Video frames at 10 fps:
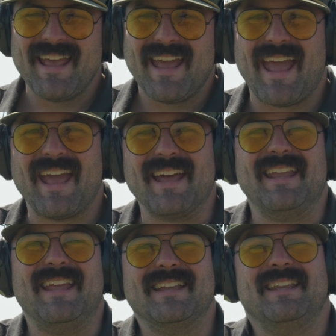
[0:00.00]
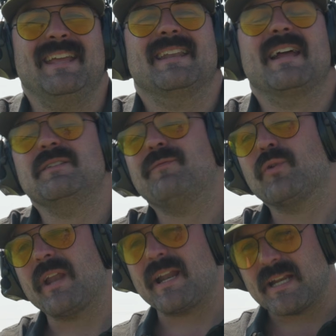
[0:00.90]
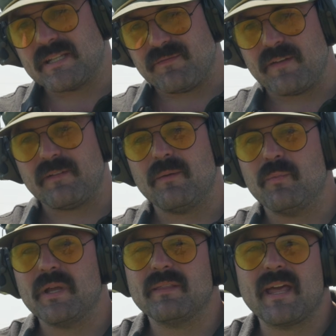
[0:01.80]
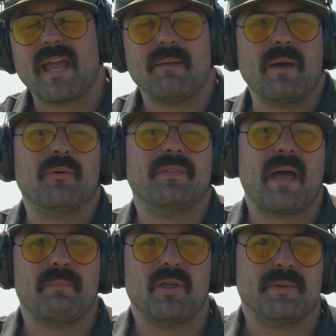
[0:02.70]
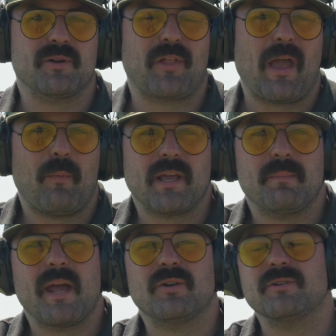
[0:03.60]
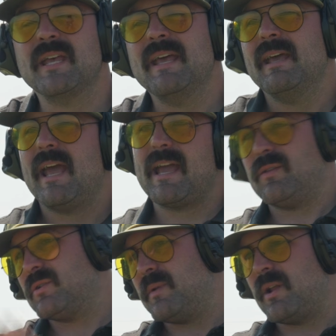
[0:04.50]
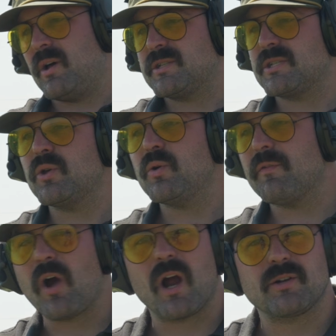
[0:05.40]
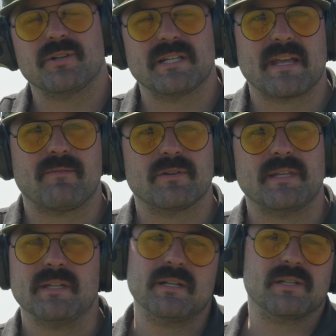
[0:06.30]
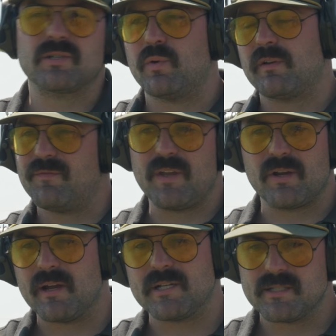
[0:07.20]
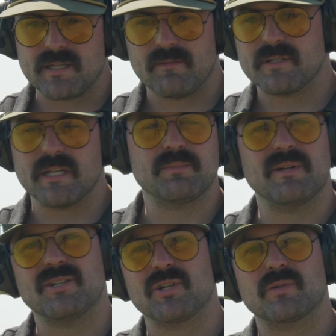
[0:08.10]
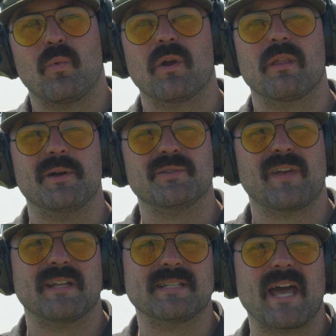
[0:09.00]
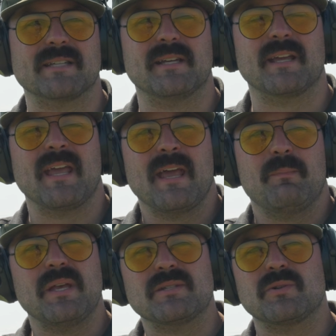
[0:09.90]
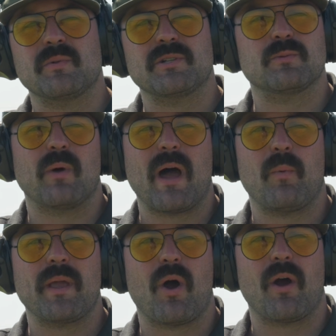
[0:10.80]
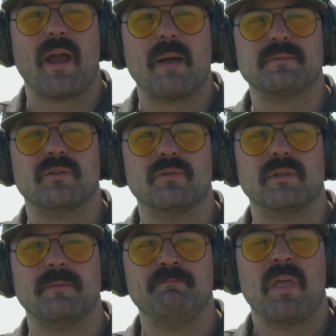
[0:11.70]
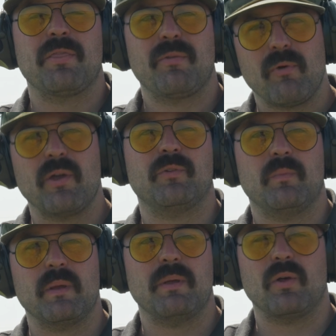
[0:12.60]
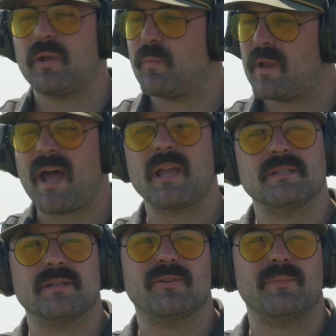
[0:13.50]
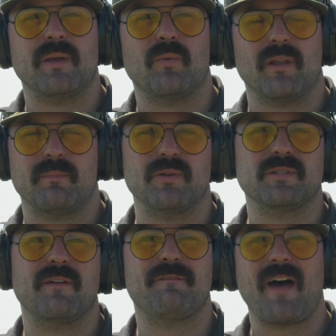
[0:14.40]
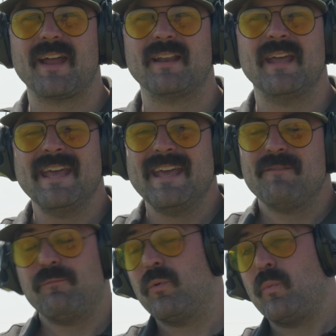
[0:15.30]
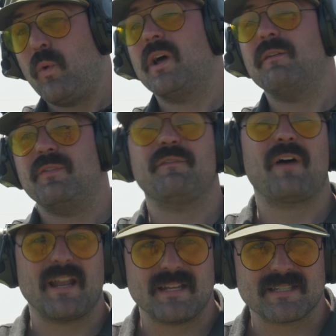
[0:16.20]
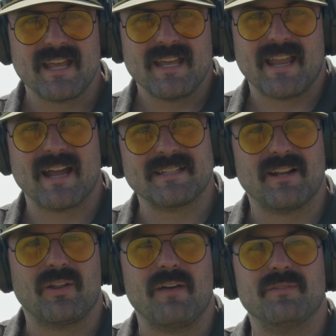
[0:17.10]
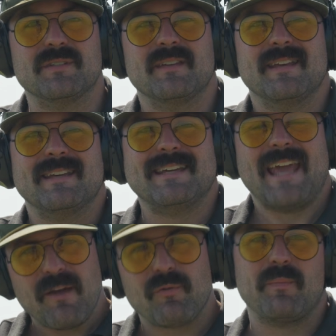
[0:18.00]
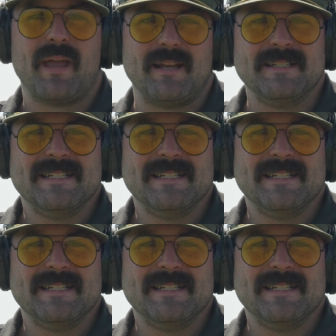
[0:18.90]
And in 1949, 1950, they came out with 9mm lightweight commanders, and there's been a slew of cartridges ever since and a slew of configurations ever since, but it's just one of the most fantastic pistols, which is why we are absolutely thrilled to be building what I consider to be one of the most fine, or one of the finest 1911s ever made